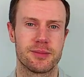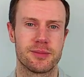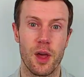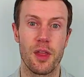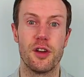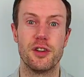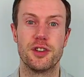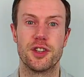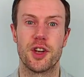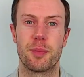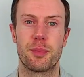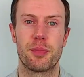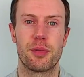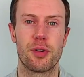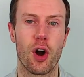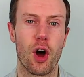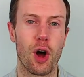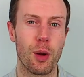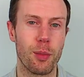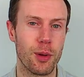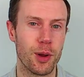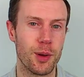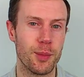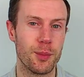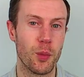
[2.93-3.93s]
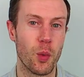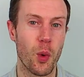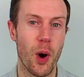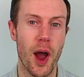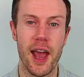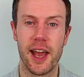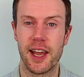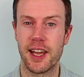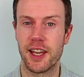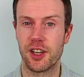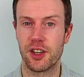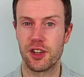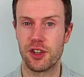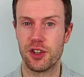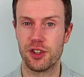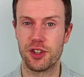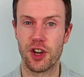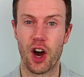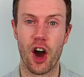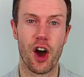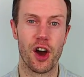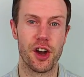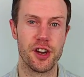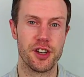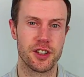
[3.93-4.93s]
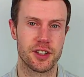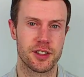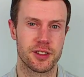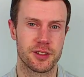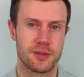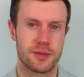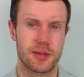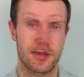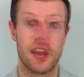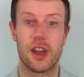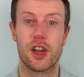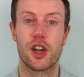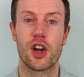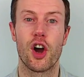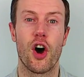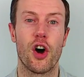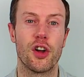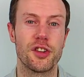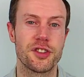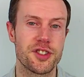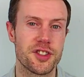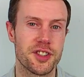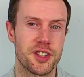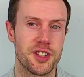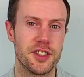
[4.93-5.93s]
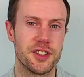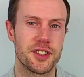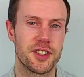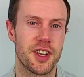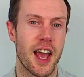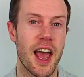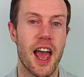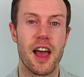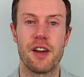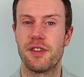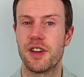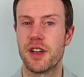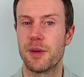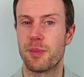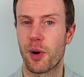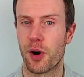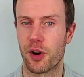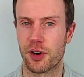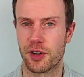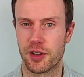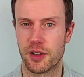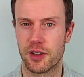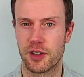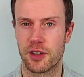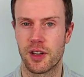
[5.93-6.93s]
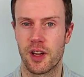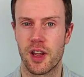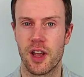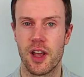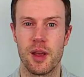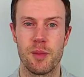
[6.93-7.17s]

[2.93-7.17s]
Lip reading: There's a problem weighing you down, a constant heavy burden,